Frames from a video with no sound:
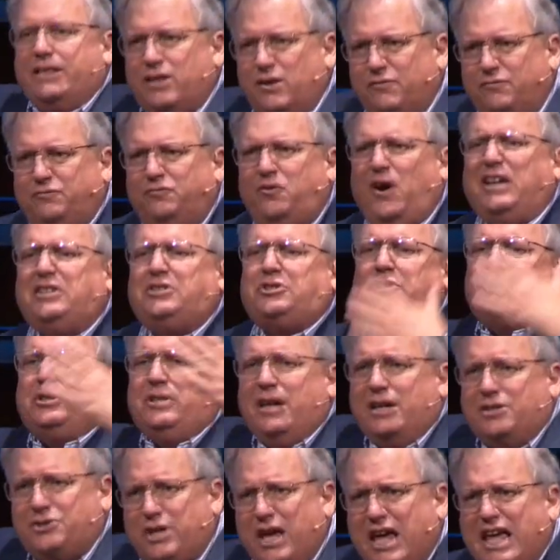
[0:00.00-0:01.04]
the
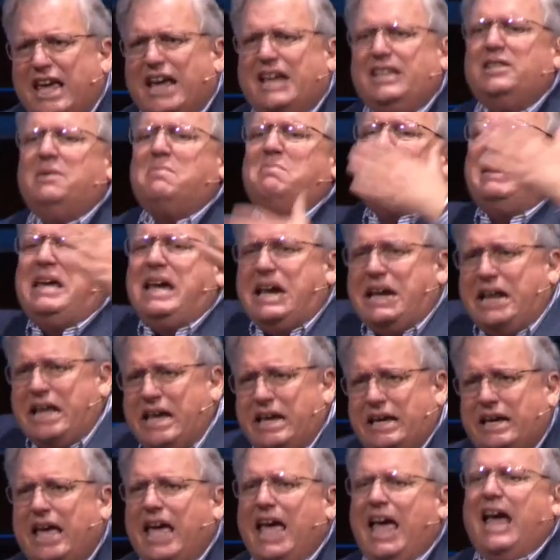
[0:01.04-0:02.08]
freshness and the
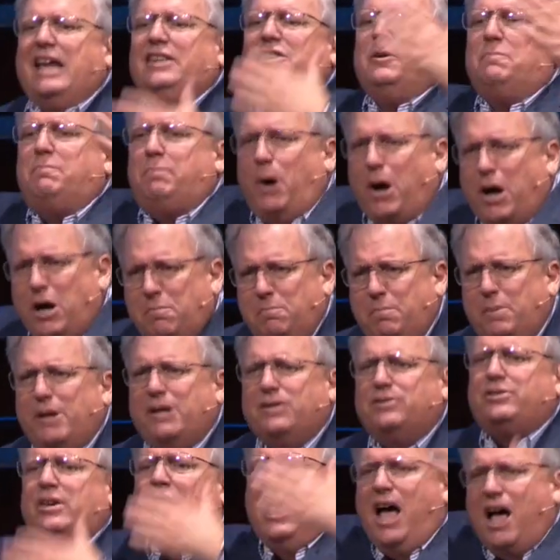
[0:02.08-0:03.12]
meaning and the
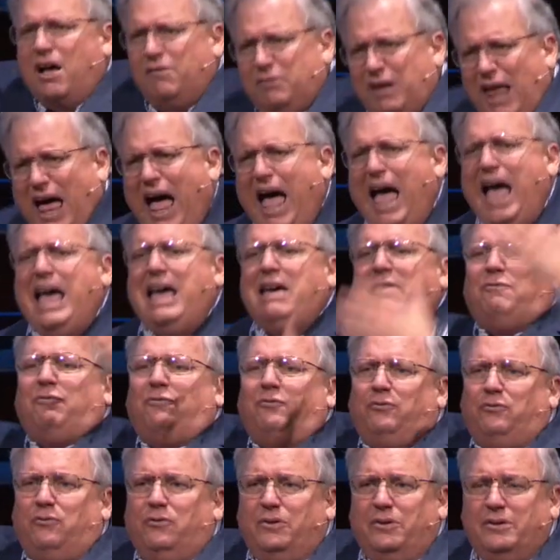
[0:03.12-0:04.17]
purpose of
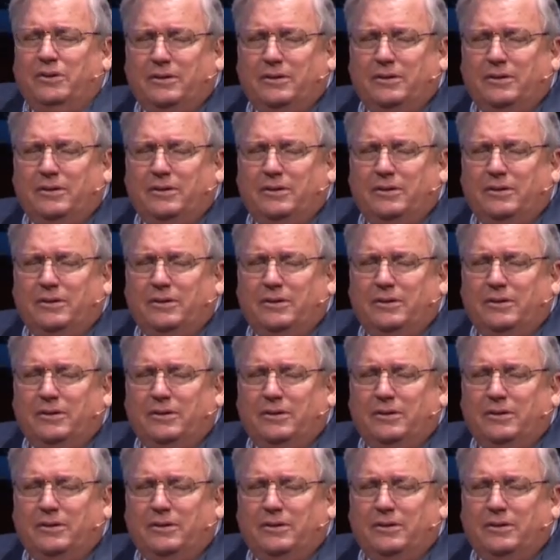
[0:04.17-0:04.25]
life.